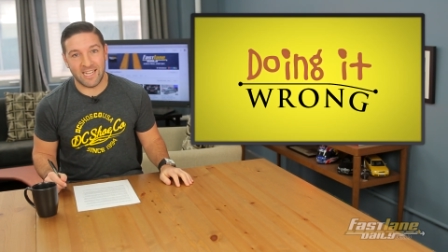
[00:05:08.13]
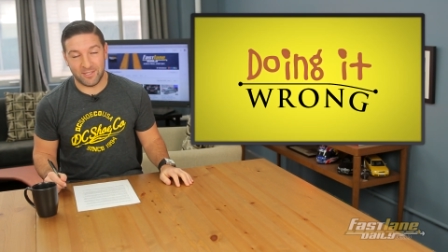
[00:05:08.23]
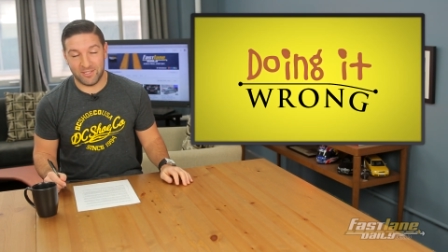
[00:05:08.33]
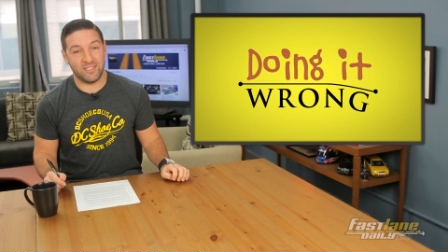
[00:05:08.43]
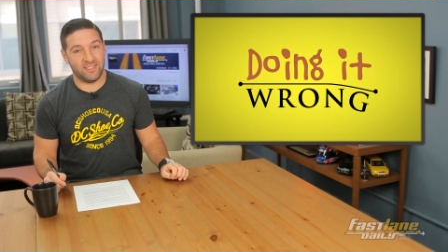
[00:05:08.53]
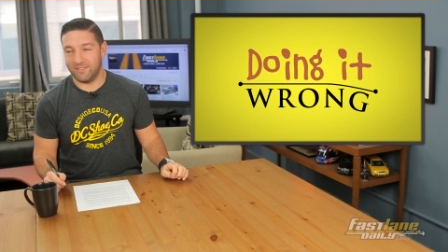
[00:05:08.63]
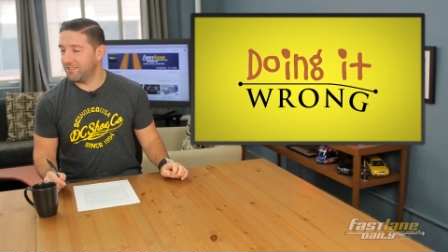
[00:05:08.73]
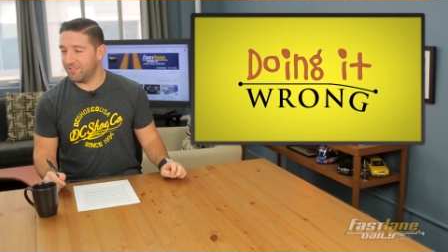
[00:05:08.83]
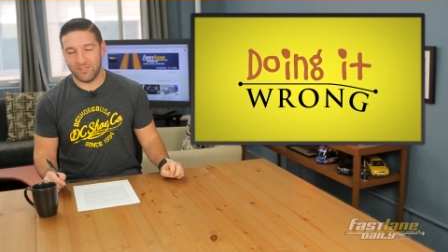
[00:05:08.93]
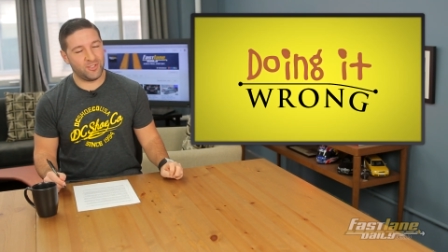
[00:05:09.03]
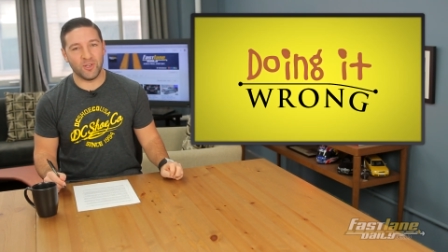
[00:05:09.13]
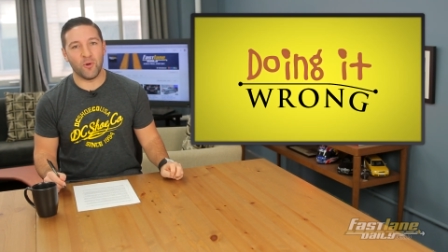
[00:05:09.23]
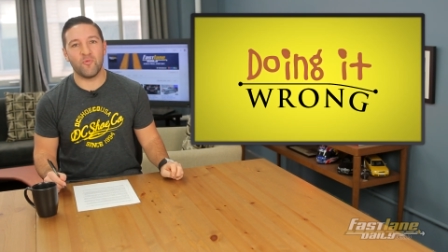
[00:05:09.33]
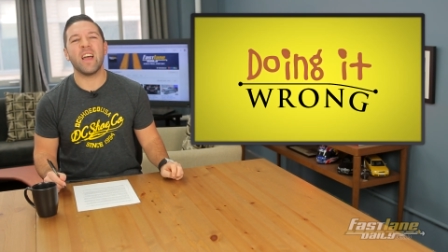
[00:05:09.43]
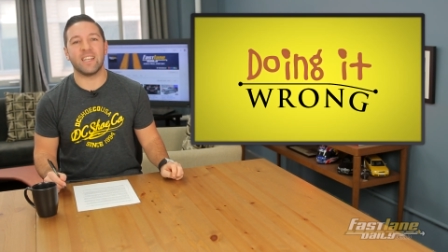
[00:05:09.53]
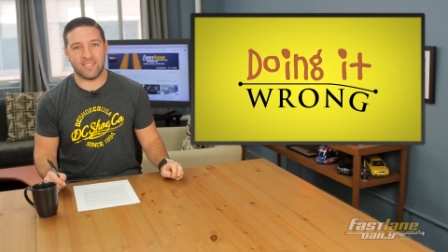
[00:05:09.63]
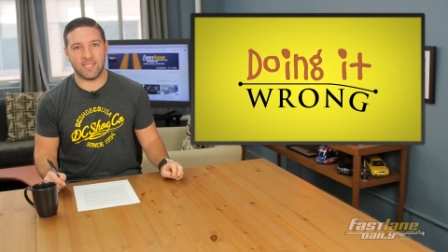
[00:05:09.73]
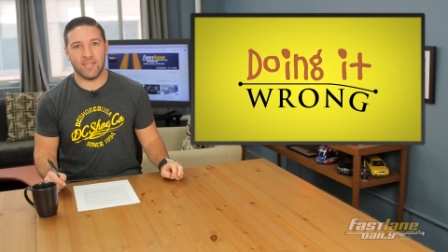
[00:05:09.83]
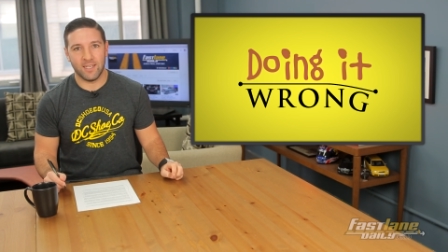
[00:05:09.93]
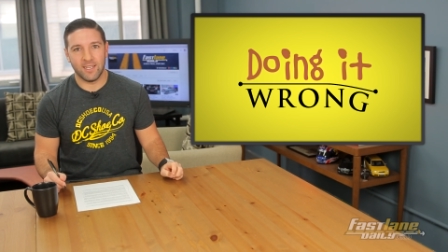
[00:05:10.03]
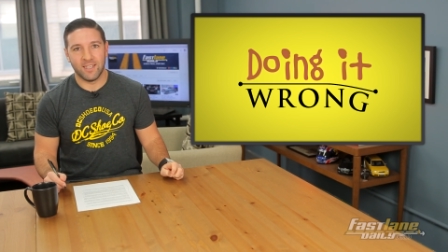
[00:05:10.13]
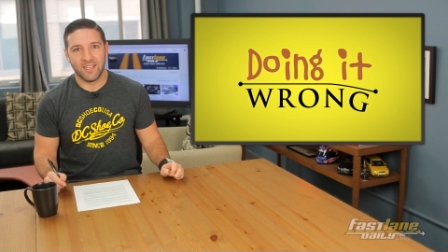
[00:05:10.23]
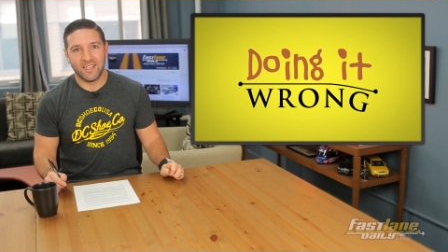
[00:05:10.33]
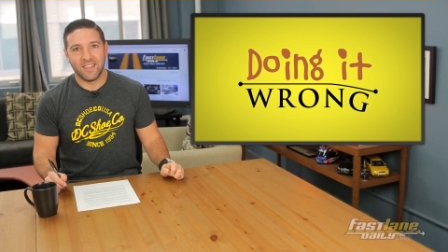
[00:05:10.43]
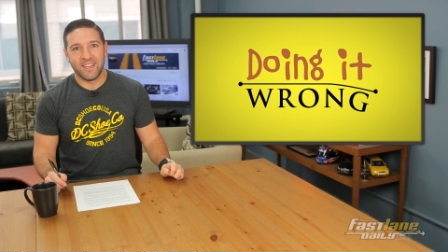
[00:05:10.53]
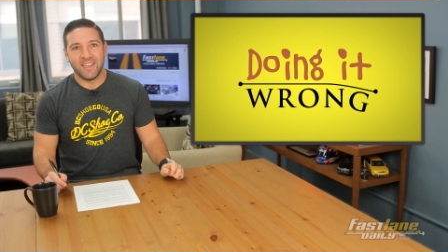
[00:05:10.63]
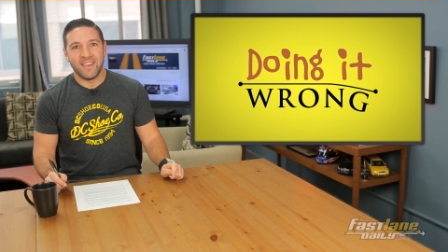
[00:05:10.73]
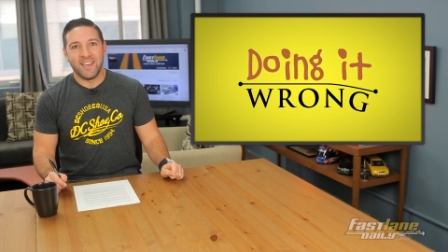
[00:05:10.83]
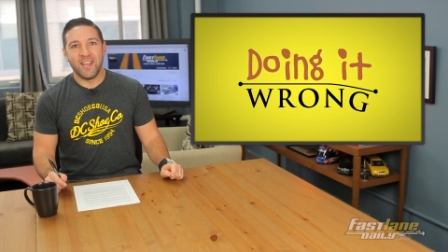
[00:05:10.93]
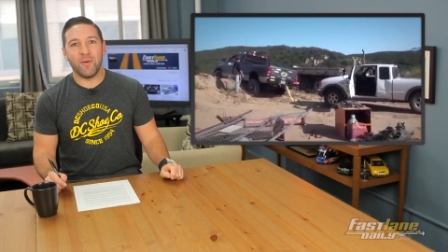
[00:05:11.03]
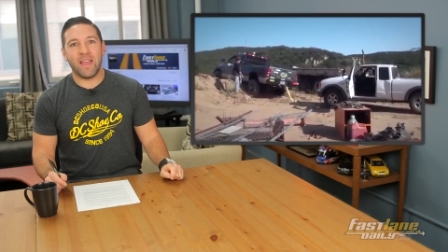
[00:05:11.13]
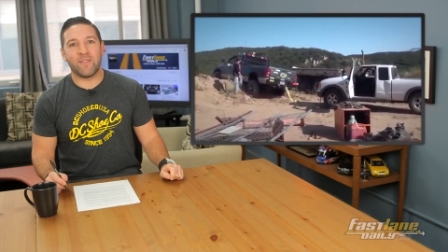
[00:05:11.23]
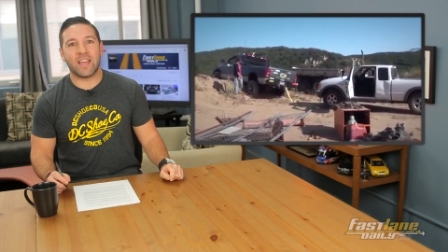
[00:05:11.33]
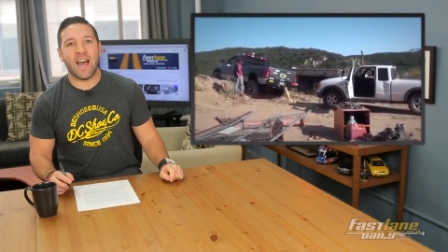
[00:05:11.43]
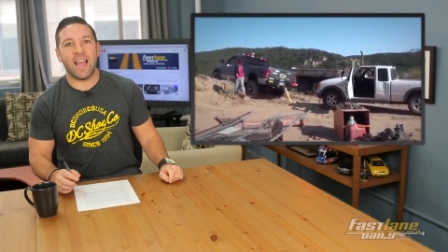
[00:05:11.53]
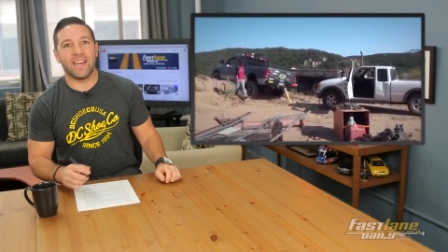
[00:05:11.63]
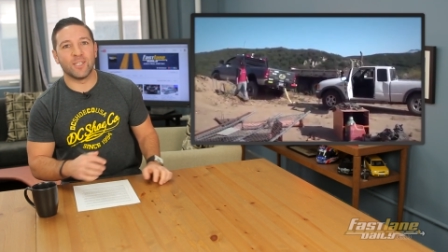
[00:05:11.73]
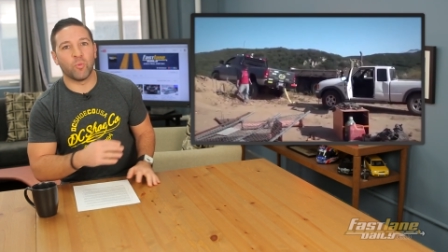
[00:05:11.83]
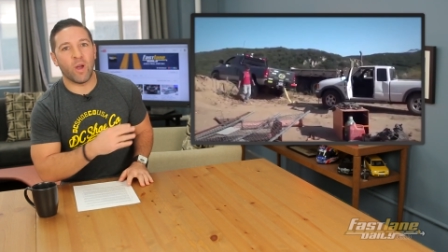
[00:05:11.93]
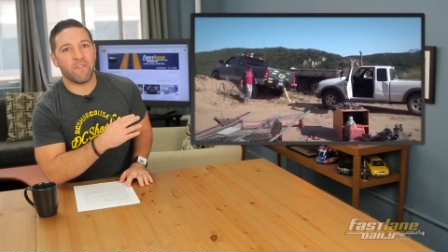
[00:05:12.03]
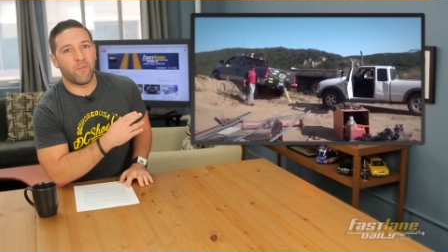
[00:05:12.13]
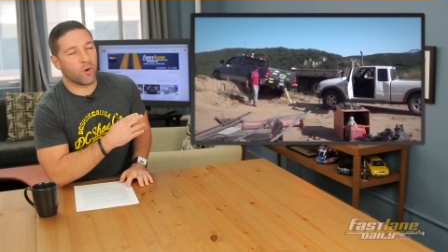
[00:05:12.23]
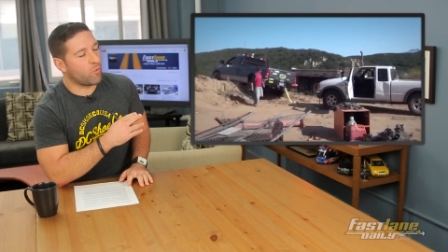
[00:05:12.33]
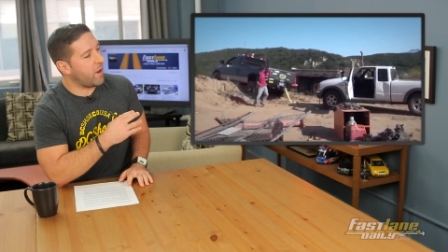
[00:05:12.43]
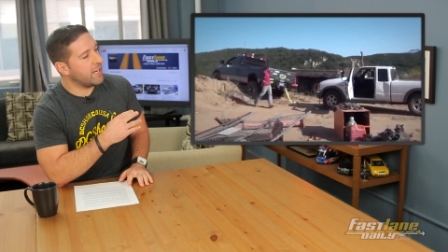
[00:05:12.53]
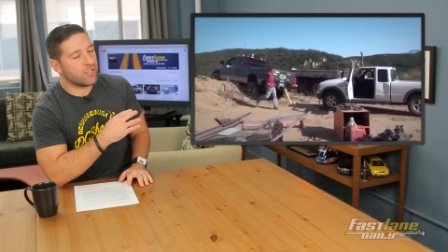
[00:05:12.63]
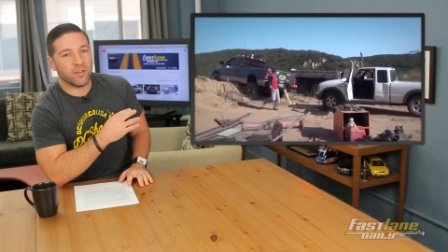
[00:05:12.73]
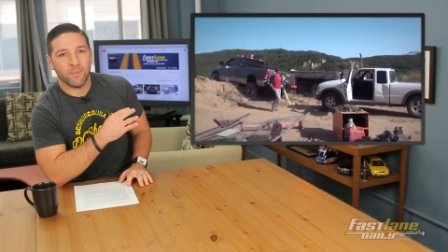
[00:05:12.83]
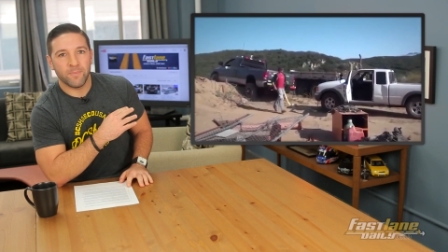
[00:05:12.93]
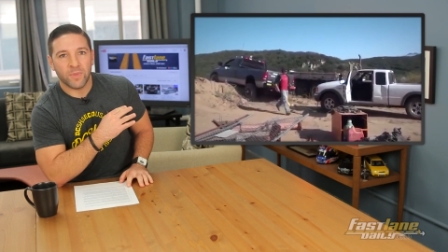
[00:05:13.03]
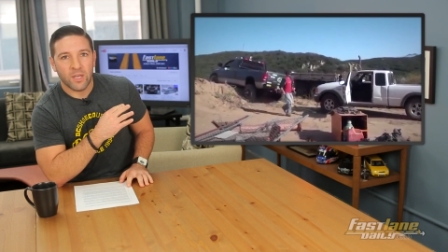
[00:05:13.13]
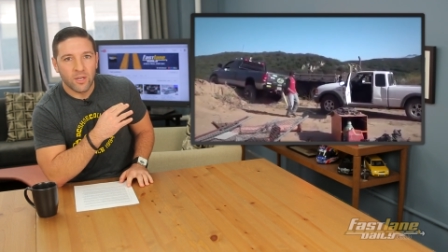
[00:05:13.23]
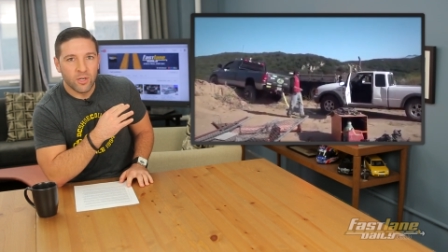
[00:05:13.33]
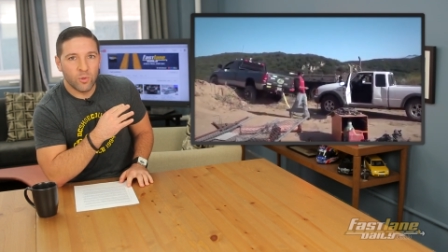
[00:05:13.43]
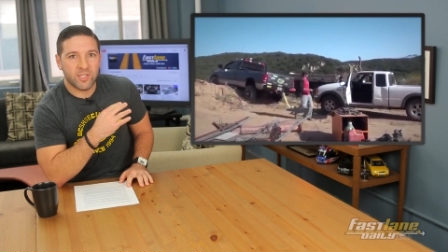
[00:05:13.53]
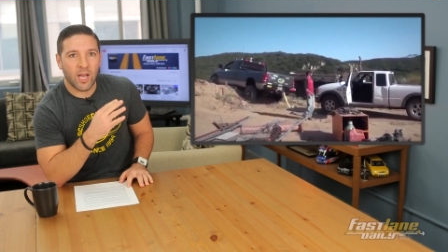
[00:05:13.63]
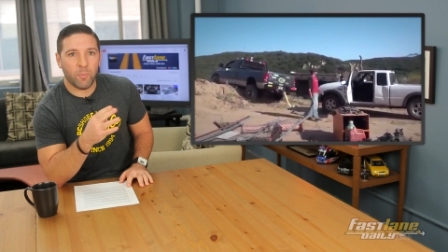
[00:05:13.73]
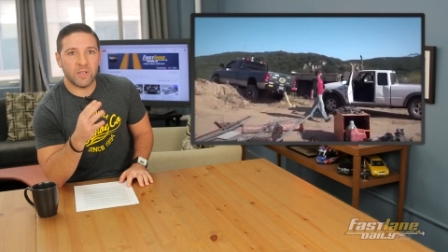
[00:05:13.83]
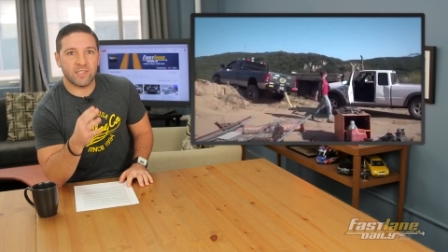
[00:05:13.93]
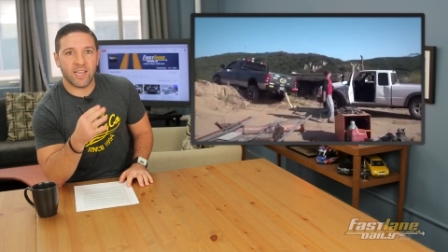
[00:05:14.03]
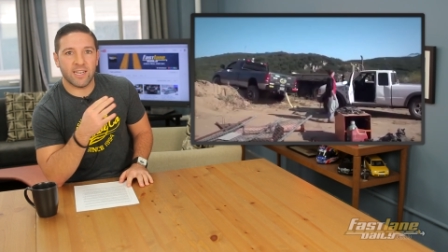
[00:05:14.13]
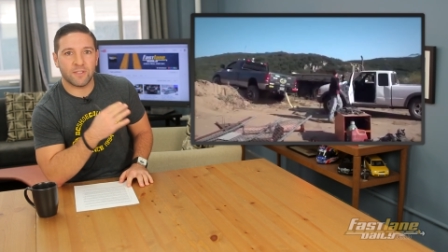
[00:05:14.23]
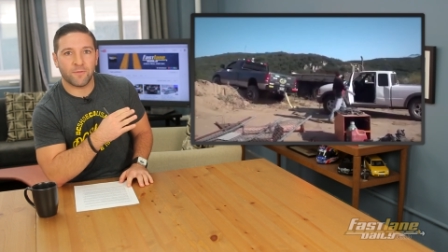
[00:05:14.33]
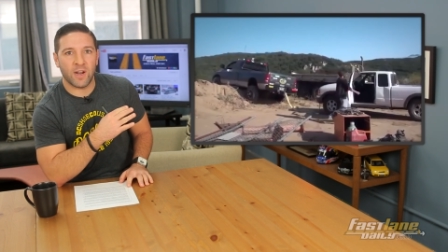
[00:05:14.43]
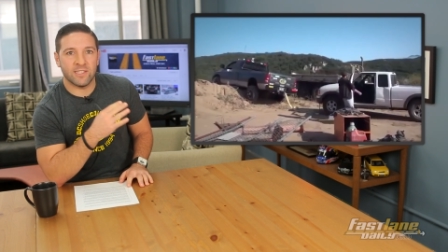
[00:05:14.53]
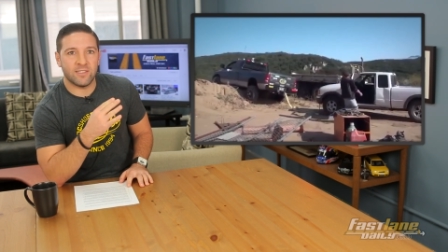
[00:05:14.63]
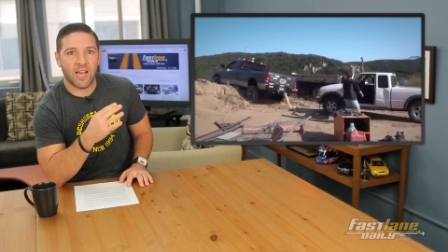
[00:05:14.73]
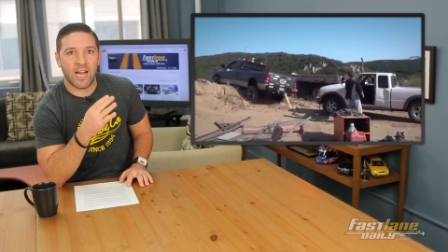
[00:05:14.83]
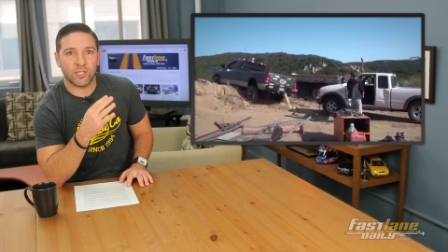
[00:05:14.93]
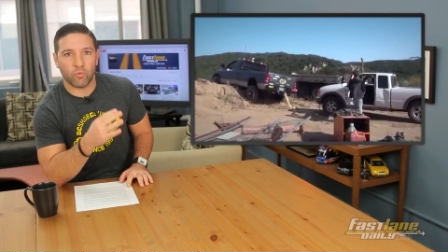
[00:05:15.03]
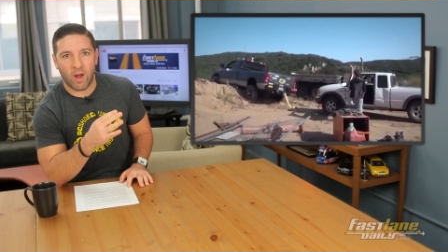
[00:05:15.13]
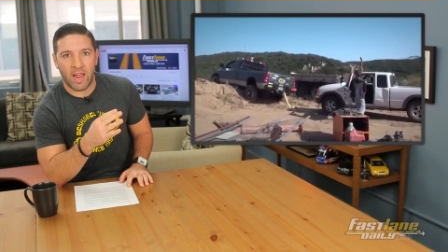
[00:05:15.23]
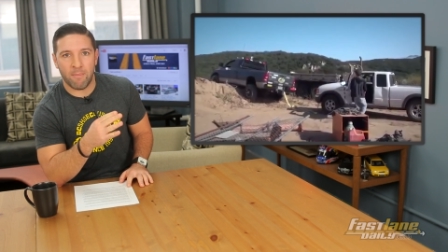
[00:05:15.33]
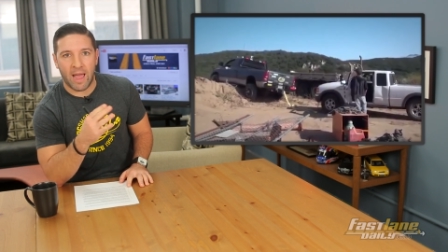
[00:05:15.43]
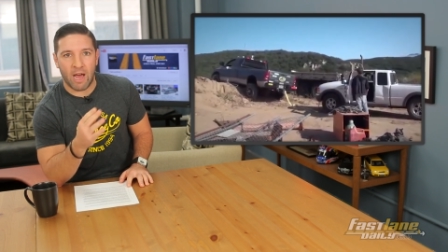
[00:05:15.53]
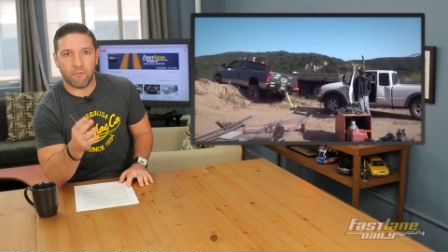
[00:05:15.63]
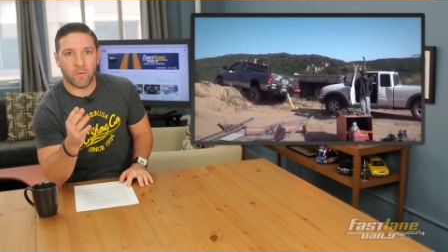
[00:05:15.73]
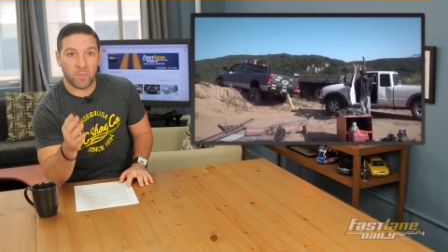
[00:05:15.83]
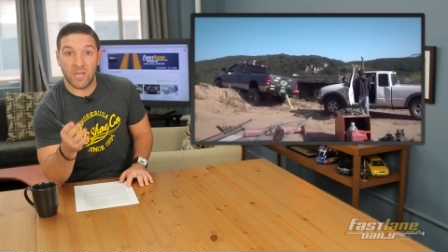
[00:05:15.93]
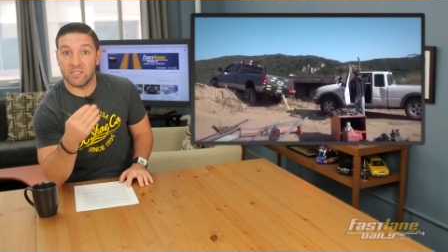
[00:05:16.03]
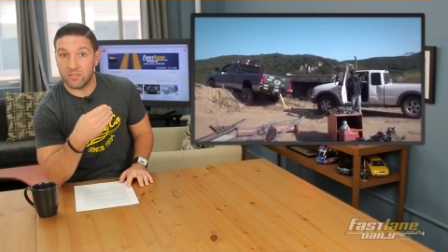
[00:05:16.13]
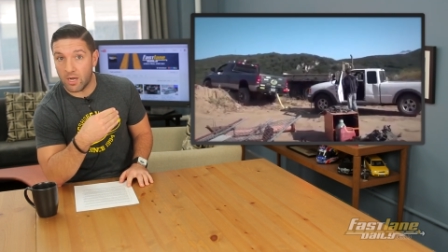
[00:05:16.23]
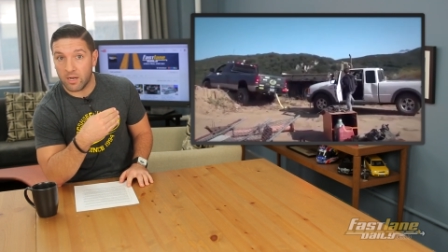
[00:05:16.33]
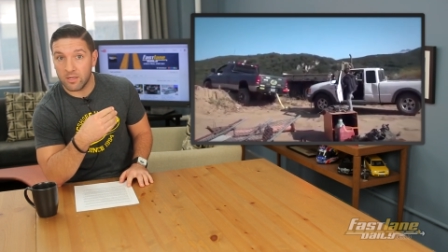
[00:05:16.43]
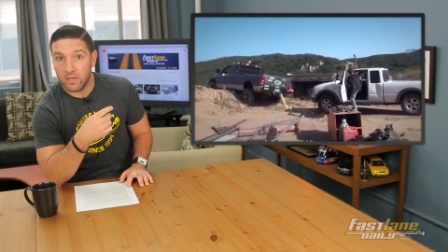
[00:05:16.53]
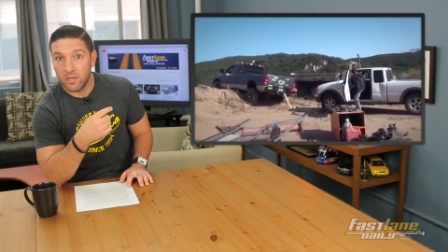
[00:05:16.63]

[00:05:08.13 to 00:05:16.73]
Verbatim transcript: That's so right. Here we have a guy in his white Ford Ranger who is helping to get his friend's Dodge Ram out from being stuck.